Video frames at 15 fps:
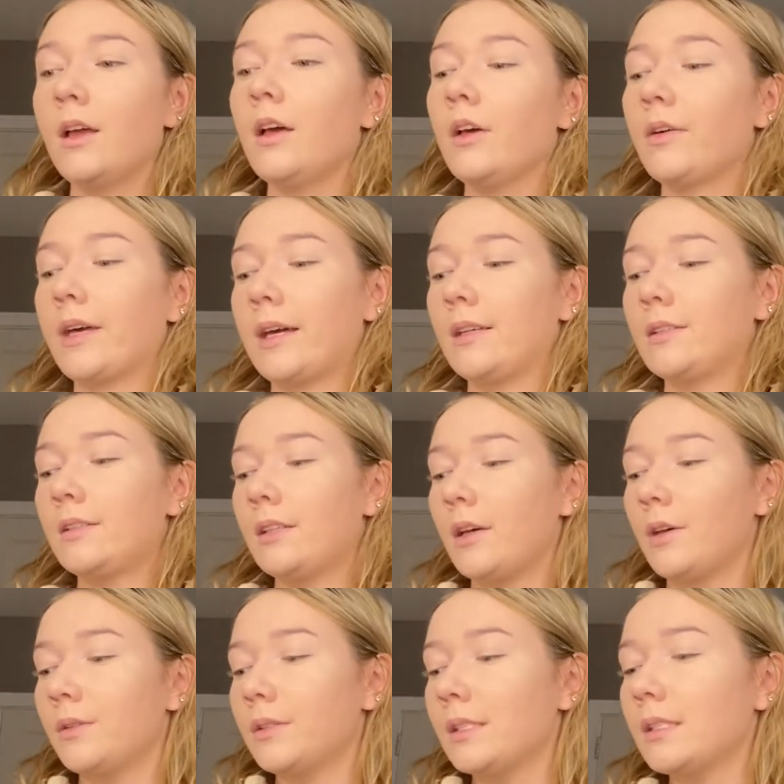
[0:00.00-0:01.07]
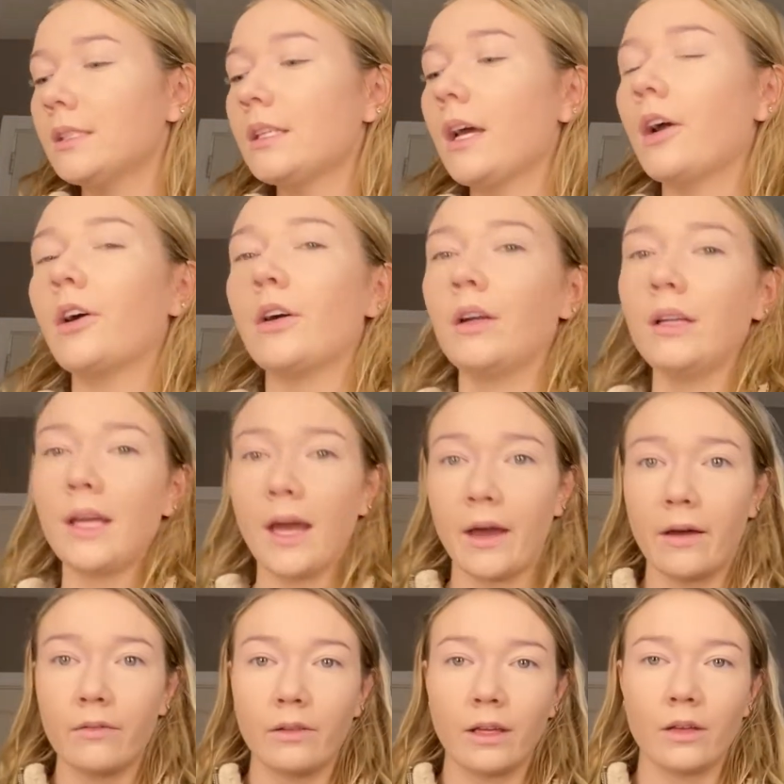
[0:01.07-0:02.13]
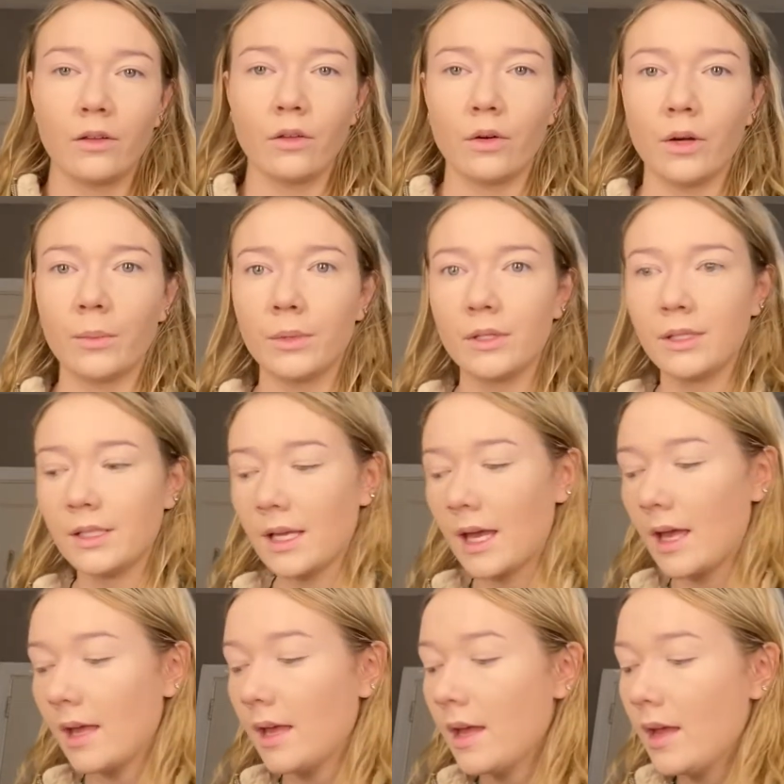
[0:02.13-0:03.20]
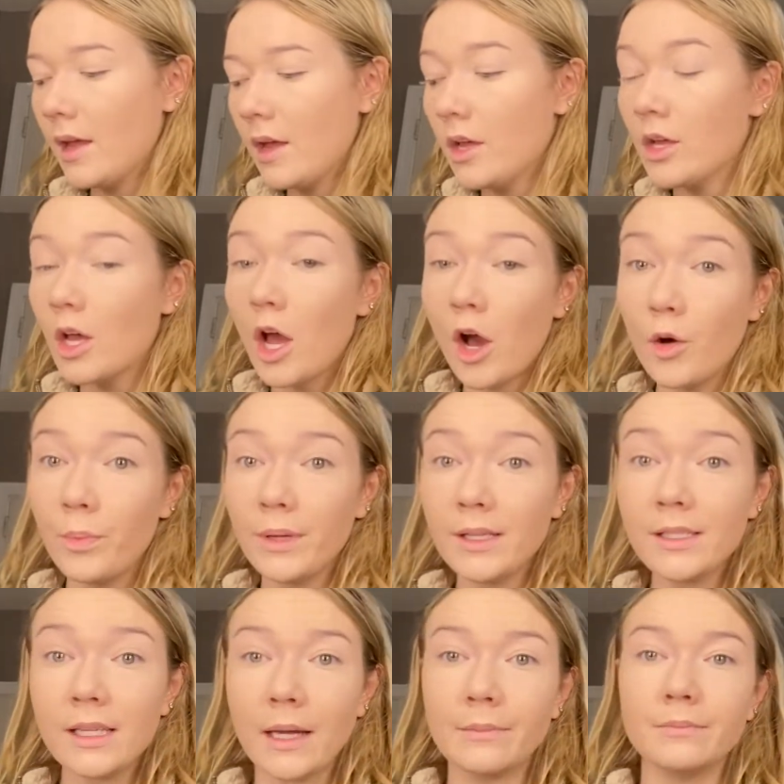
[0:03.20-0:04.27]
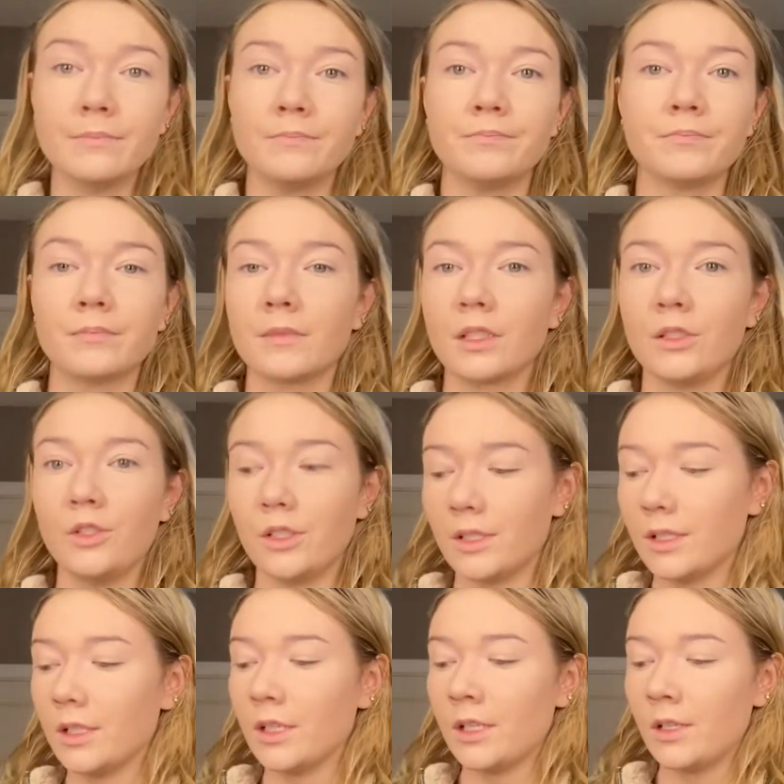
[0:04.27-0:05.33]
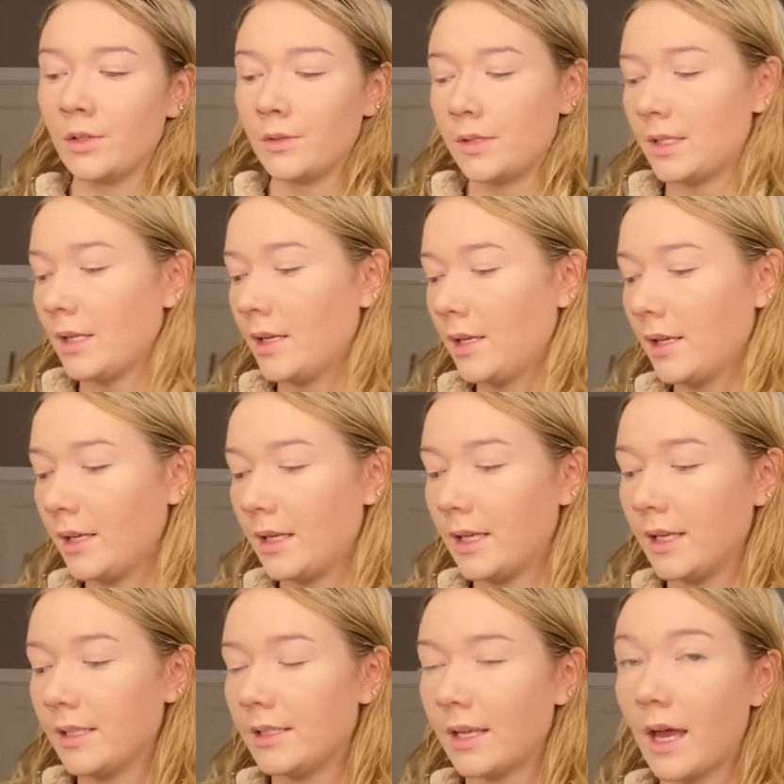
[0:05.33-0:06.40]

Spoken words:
Okay, so since I already have like a Laura Mercier opened, I'm just gonna use it.